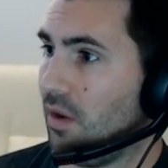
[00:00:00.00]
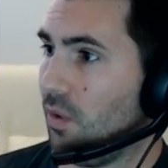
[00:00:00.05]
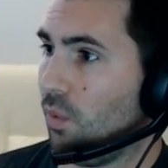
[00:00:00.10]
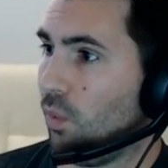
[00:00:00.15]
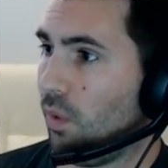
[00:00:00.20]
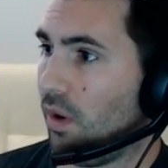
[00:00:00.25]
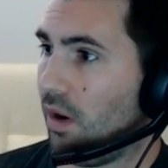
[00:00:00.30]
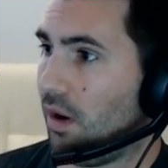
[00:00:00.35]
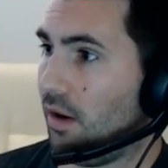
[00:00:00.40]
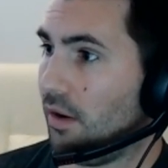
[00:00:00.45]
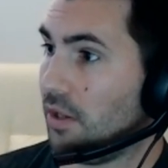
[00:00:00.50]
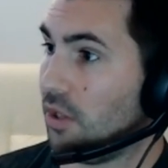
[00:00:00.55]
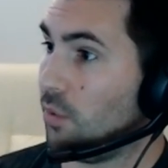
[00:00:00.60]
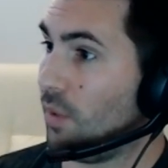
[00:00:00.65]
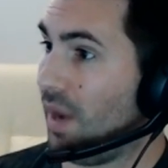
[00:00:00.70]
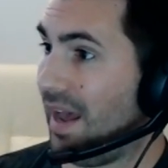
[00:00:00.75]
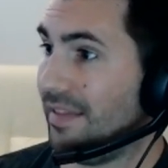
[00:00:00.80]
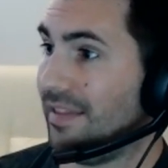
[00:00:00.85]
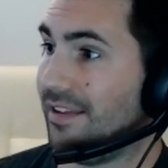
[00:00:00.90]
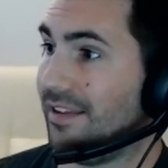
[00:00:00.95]
where you
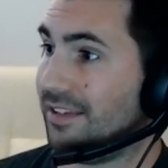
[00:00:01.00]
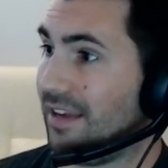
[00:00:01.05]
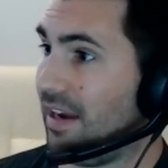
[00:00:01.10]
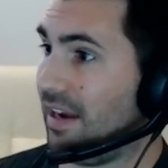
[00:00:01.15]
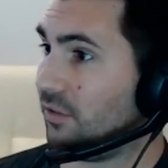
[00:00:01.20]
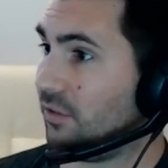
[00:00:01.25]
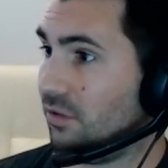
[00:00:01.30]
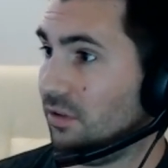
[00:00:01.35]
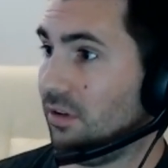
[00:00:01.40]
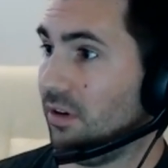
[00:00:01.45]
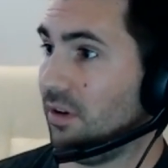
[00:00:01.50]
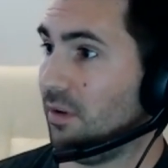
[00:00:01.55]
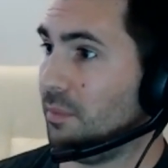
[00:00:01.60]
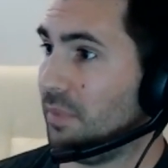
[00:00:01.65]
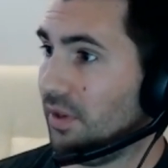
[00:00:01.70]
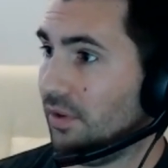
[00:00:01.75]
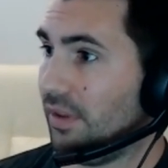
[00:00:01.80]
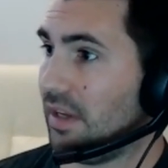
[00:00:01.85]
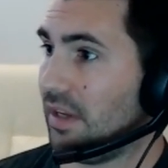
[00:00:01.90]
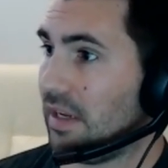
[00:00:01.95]
had this extra
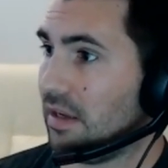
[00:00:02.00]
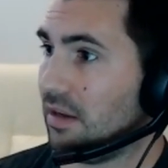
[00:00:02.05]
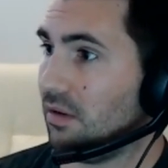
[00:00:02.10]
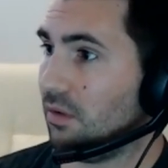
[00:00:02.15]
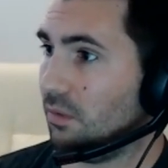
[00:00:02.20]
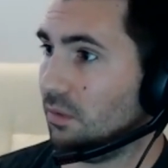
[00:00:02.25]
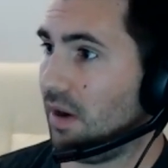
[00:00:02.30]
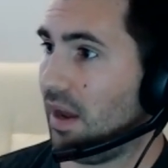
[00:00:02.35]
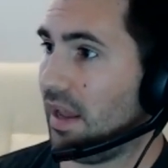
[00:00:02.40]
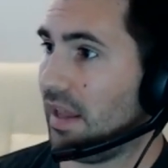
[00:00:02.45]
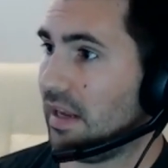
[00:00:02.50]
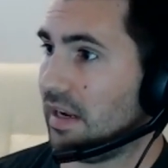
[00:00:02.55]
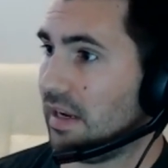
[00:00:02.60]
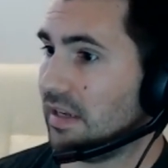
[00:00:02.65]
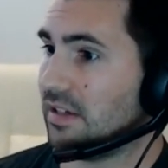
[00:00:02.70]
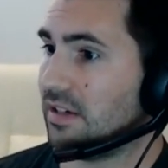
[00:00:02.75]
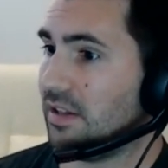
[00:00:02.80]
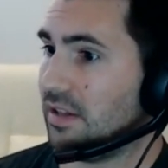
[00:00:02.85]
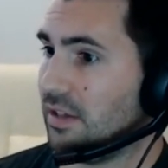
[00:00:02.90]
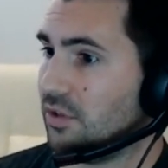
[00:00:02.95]
ability, right,
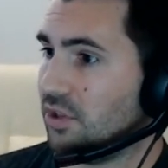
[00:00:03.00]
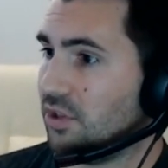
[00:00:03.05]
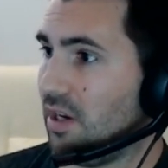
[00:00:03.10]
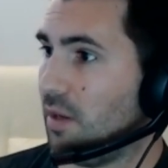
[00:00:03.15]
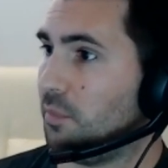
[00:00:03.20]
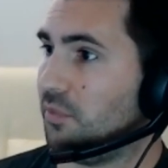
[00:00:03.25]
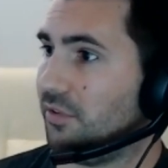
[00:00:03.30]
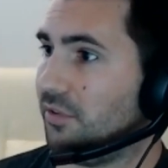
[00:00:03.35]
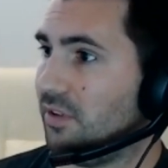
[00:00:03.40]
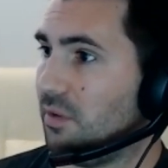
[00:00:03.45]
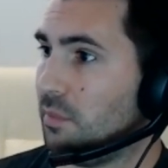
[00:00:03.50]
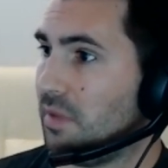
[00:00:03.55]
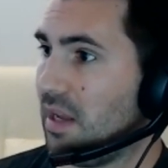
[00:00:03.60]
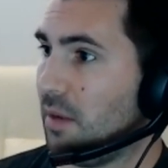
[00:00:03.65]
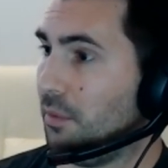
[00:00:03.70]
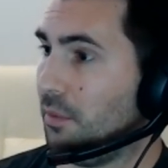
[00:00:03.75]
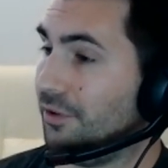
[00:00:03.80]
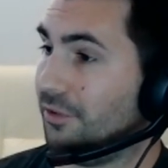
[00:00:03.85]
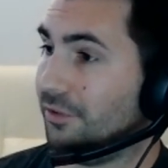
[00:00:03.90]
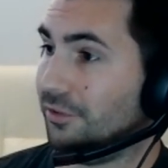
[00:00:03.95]
into the chips to be
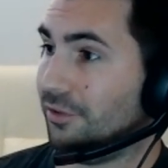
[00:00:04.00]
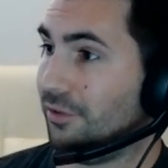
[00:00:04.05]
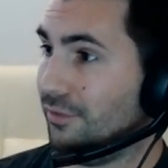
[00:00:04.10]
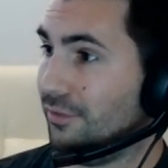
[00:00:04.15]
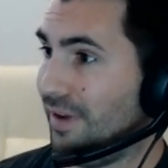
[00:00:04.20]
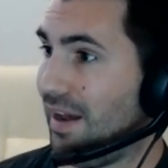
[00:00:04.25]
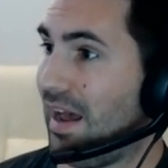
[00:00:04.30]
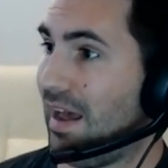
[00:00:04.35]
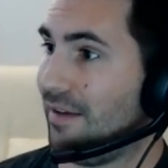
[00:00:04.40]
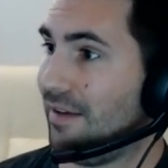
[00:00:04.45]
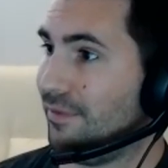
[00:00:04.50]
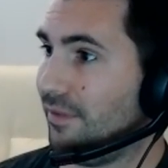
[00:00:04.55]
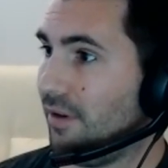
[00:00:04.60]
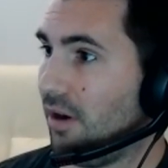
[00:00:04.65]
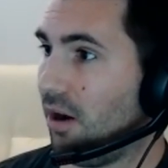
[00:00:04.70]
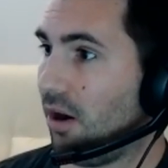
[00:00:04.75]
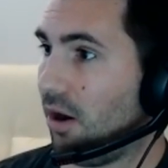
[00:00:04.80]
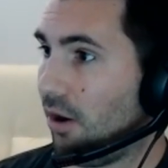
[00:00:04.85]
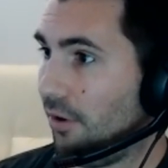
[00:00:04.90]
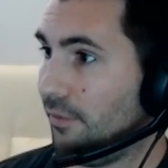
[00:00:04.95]
able to survive
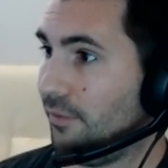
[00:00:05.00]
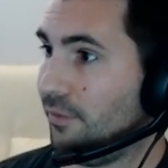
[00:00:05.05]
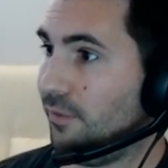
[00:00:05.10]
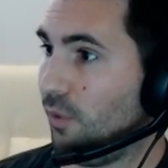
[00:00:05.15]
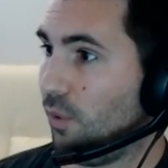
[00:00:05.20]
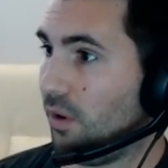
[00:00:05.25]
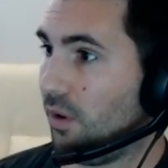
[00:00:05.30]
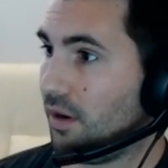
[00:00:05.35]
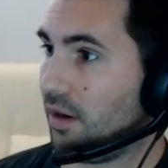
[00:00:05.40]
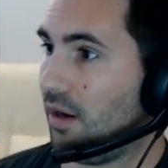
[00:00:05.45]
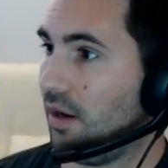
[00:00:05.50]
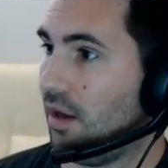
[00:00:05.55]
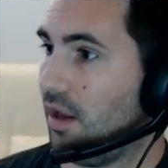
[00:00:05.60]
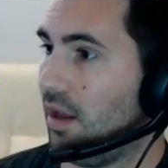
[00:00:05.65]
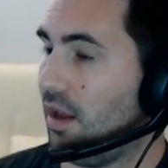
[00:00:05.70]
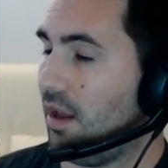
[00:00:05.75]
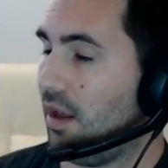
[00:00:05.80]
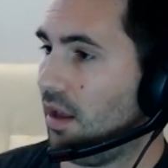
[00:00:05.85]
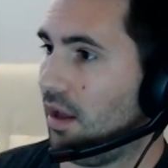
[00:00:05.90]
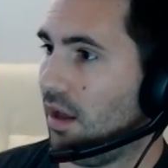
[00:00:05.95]
a hard fork.
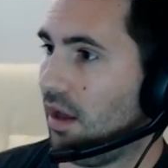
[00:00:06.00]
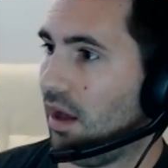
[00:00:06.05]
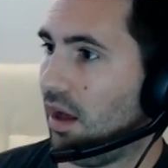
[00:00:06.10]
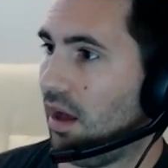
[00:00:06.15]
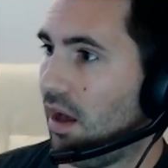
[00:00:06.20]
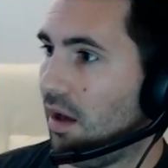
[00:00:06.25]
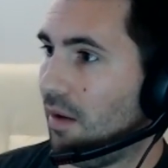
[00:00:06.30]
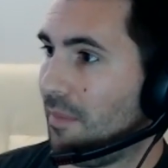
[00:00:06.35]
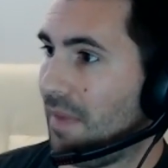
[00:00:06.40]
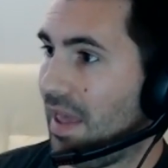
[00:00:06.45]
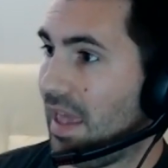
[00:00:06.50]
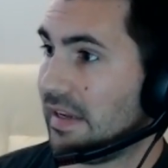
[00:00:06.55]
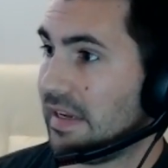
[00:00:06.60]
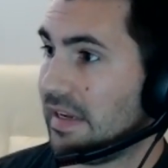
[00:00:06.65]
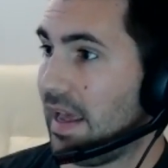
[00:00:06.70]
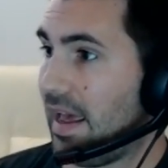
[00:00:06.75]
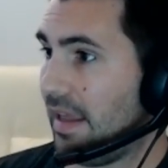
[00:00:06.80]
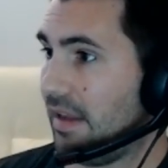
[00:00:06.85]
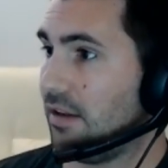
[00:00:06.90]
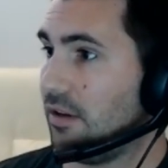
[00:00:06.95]
And
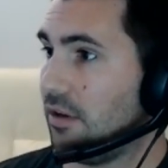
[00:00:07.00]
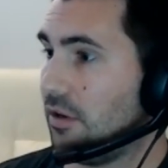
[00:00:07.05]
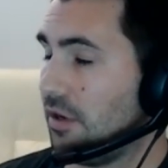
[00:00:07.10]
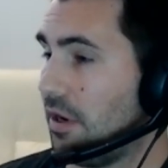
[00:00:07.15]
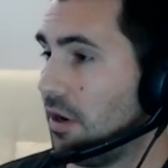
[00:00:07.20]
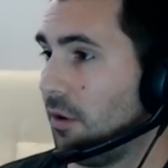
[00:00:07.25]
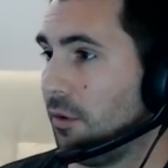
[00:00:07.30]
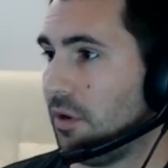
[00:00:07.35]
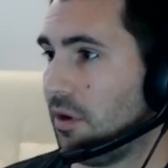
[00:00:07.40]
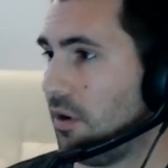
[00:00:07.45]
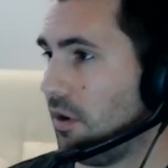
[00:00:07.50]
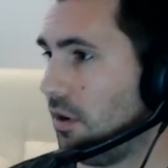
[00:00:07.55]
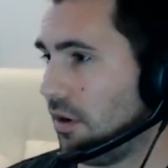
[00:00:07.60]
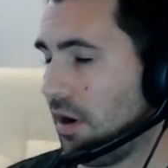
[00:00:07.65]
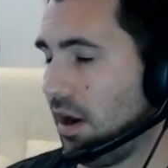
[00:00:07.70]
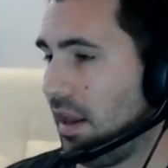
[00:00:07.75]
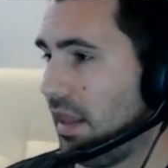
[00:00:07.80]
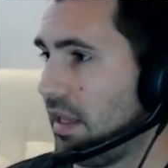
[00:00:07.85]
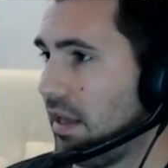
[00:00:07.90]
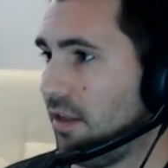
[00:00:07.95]
yet, none
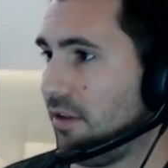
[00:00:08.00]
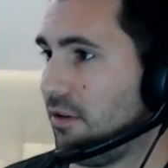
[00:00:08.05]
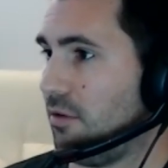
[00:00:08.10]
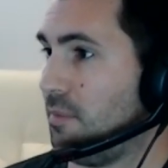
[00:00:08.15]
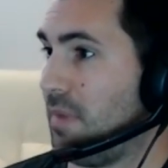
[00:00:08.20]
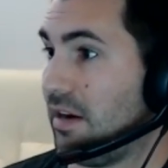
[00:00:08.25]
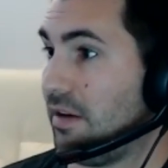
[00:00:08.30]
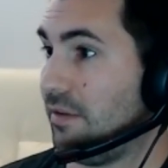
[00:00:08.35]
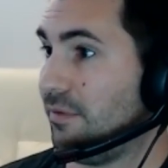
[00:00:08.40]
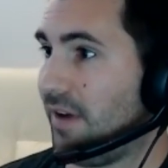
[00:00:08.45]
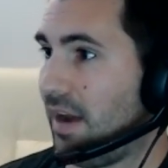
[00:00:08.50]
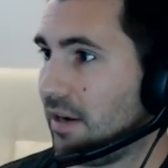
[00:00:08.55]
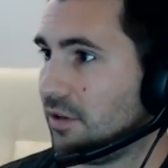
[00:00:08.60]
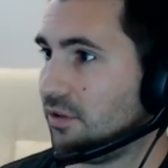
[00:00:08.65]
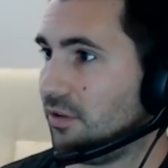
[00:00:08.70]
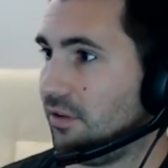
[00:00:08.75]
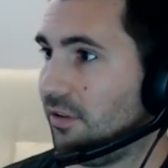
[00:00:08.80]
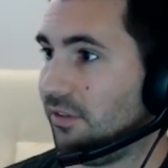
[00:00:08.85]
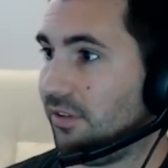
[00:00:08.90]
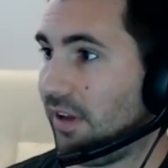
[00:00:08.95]
of the other
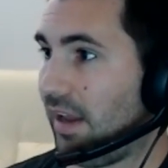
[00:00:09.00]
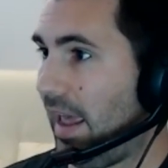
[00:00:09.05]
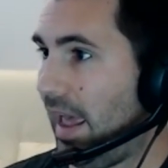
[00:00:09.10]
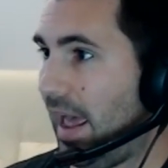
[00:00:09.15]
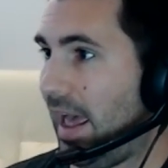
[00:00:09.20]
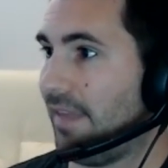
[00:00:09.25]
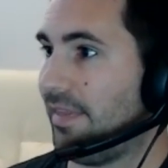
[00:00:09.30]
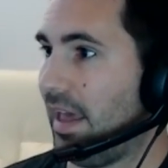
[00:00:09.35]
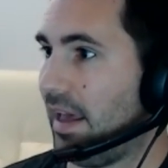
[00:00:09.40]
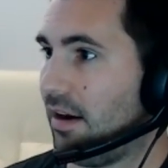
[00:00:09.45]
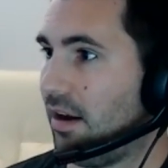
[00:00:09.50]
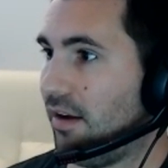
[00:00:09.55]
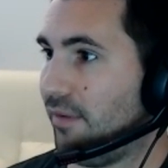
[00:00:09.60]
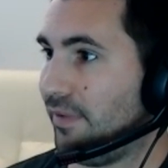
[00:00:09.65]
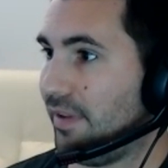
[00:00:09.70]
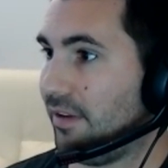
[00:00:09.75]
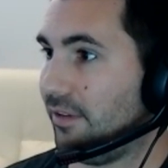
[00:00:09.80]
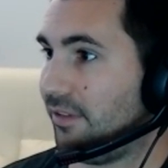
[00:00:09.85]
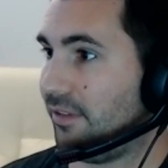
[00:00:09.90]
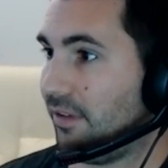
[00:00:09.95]
manufacturers had that,
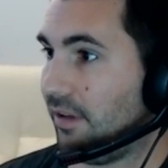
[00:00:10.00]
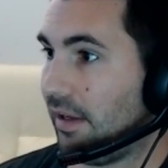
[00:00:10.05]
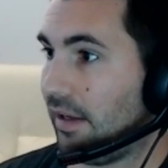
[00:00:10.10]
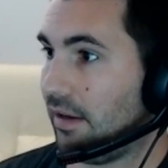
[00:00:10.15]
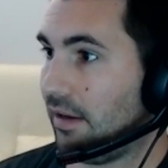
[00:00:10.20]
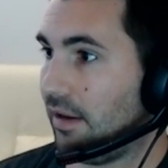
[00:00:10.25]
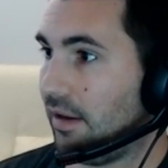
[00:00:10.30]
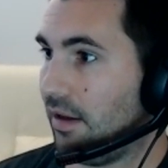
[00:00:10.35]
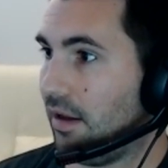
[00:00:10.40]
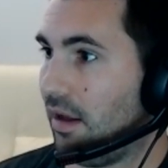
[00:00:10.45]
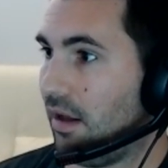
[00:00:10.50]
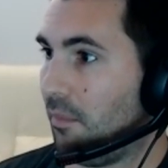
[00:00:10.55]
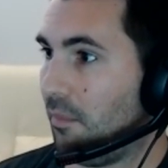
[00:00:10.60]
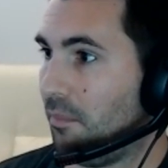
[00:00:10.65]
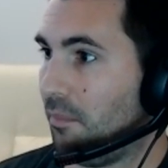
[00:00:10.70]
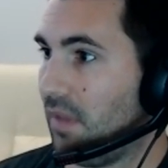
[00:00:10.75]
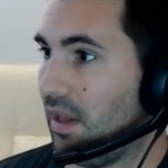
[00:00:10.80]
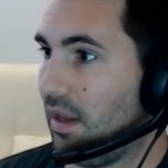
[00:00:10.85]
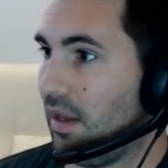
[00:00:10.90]
obviously. I